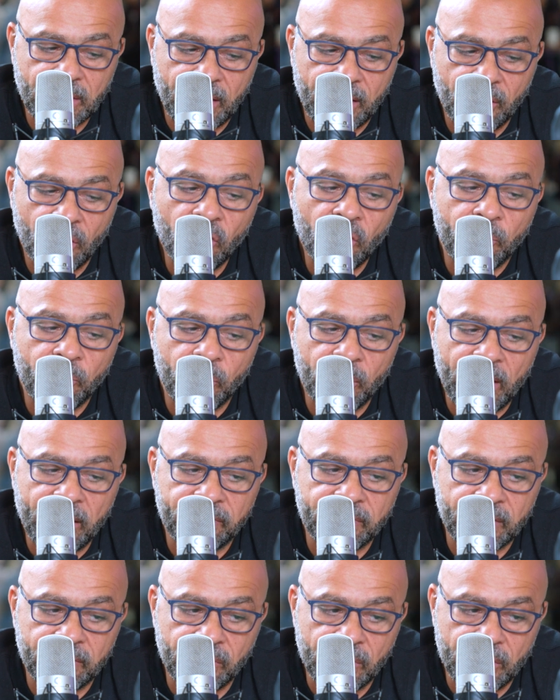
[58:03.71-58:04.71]
I hope we
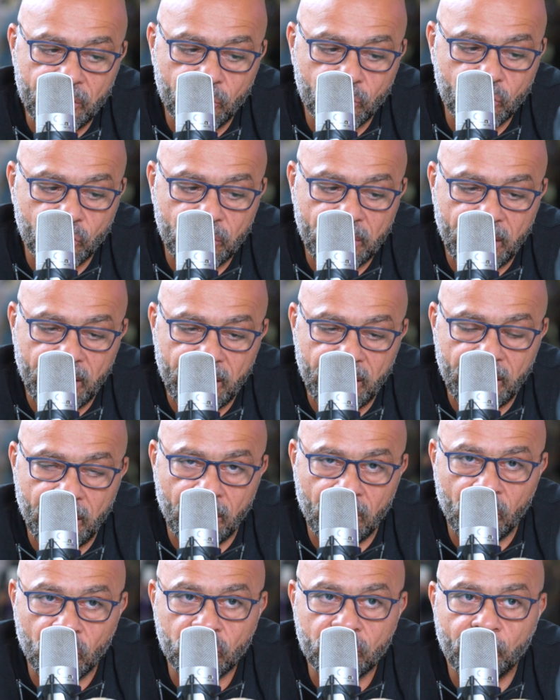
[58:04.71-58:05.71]
have given you today a
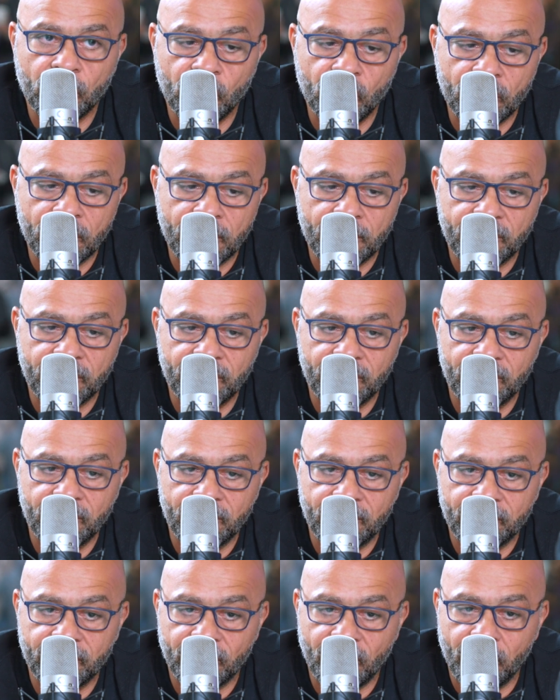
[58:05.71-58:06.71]
lot more
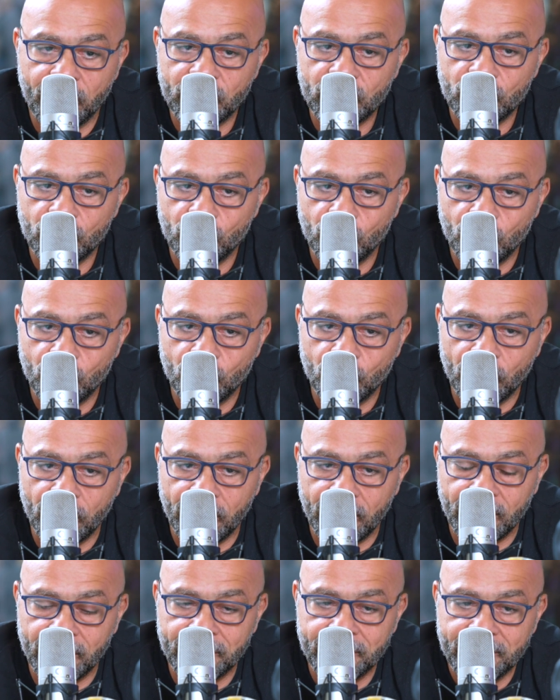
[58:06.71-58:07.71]
from
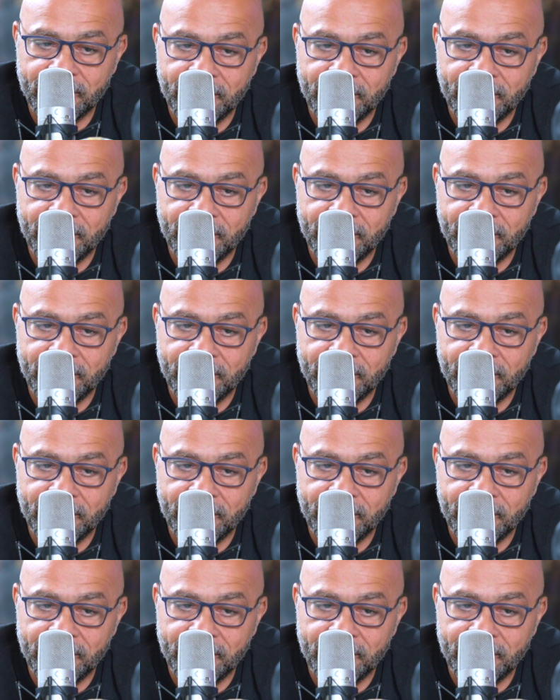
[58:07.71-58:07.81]
two